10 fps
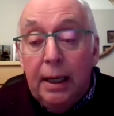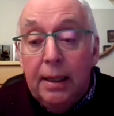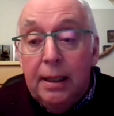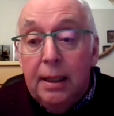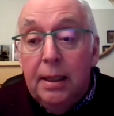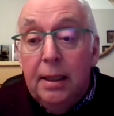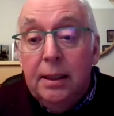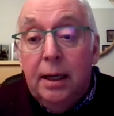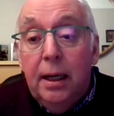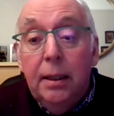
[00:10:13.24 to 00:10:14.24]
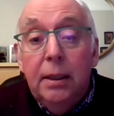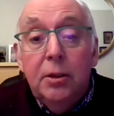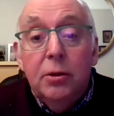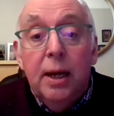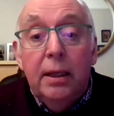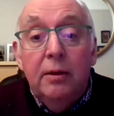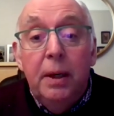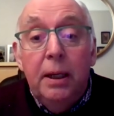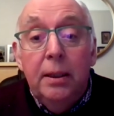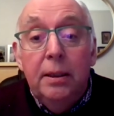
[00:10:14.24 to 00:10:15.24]
it's a highly attractive
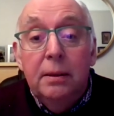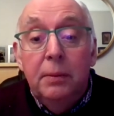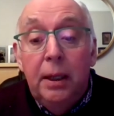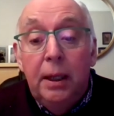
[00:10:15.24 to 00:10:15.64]
mechanism,